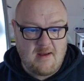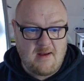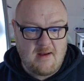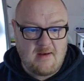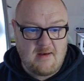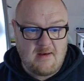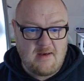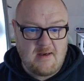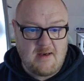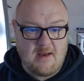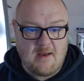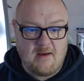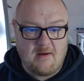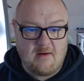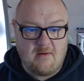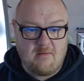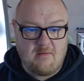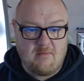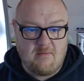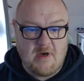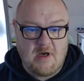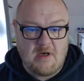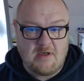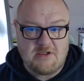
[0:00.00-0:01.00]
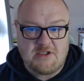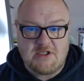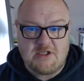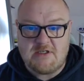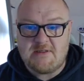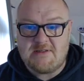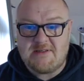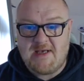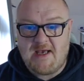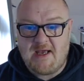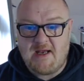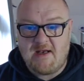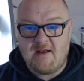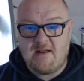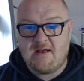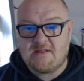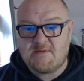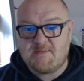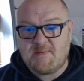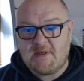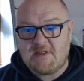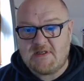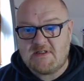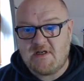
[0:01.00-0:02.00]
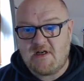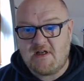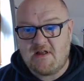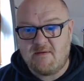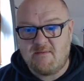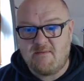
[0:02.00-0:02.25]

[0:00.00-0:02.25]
Now, margin 10, that's basically the